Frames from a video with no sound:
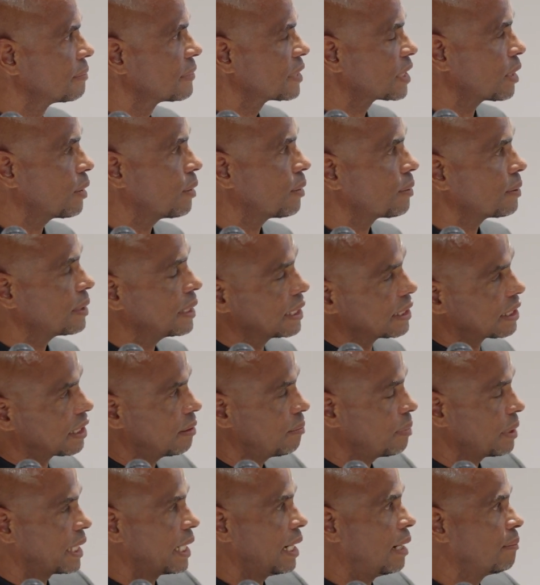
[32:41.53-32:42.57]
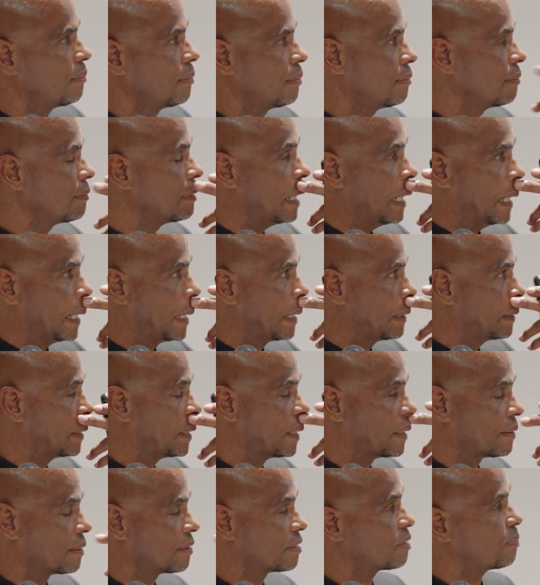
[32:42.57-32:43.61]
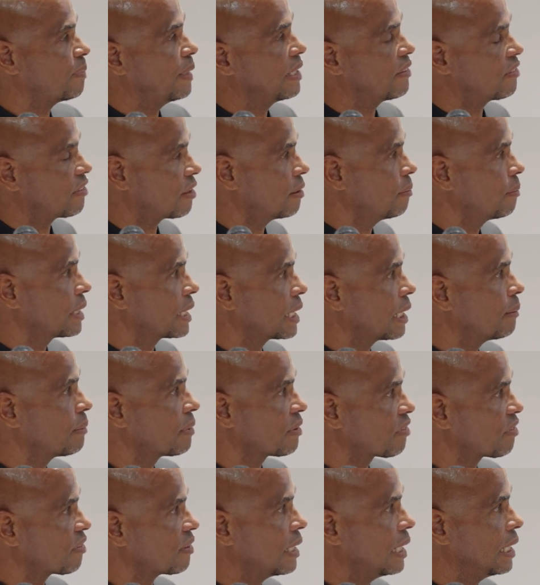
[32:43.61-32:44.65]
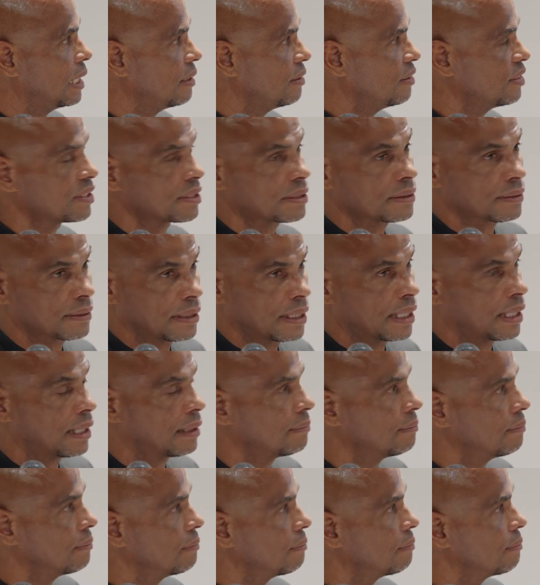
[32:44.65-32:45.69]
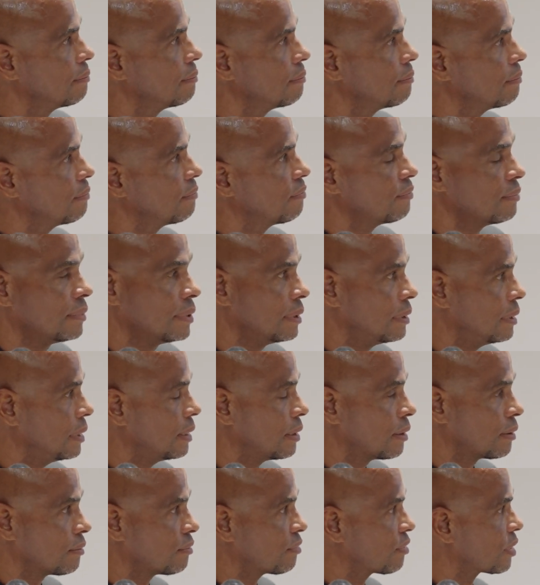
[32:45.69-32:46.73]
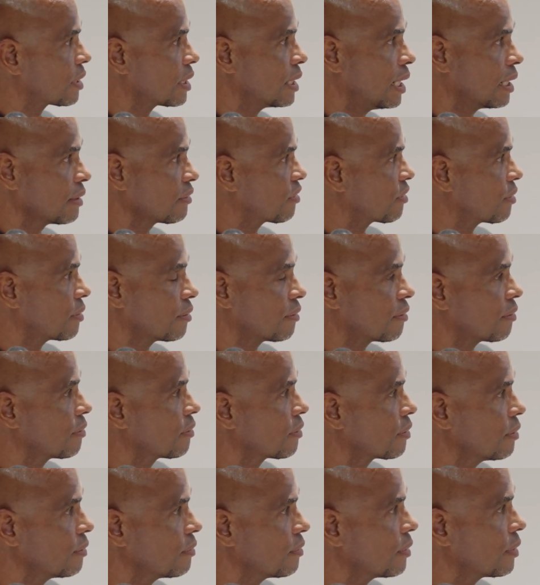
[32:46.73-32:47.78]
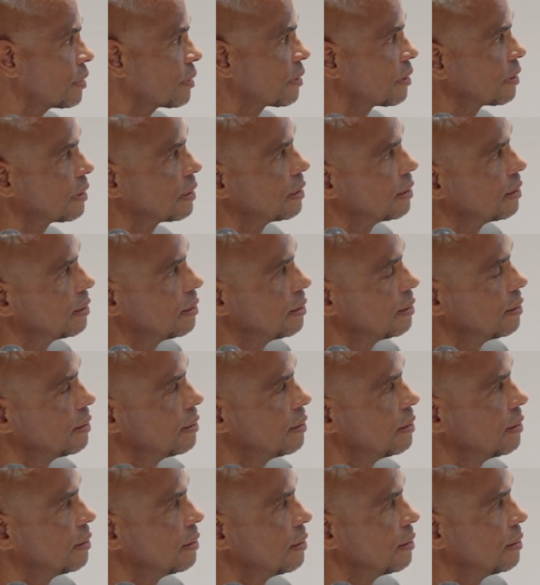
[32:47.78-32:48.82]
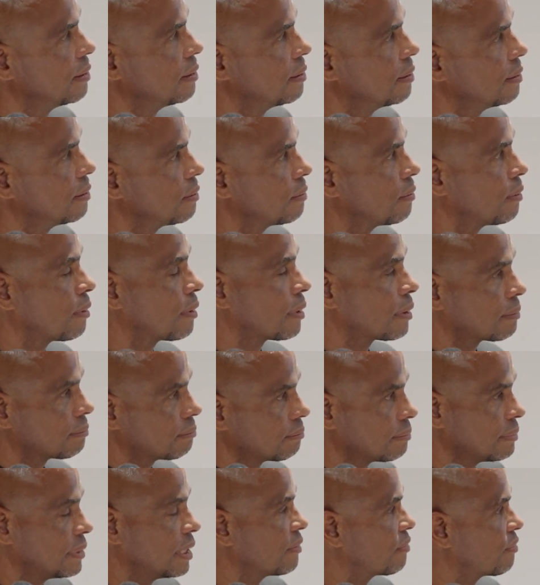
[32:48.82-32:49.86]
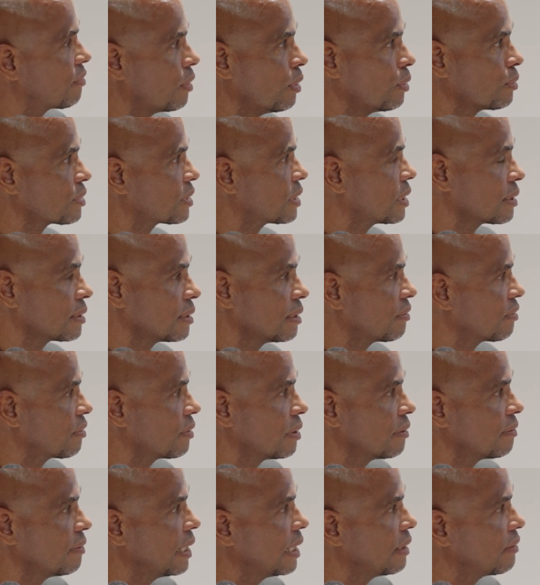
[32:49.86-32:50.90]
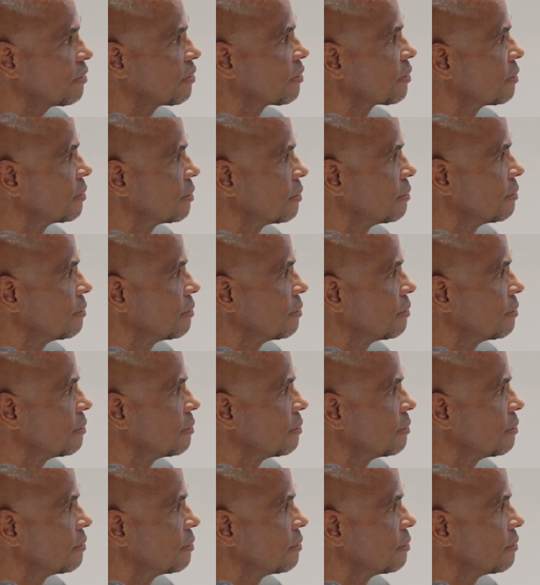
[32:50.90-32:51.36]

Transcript: So it can become, the space can become a stage, for concerts and so forth, or hosting different events.